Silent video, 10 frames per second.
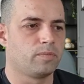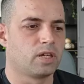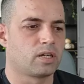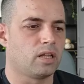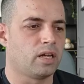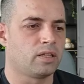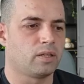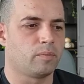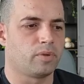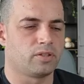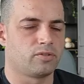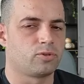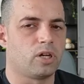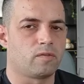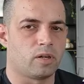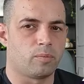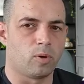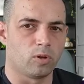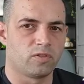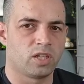the client app, and the driver app.
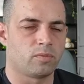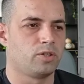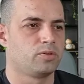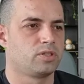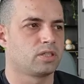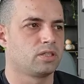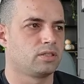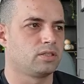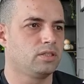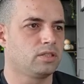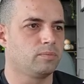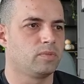All of them are using this system.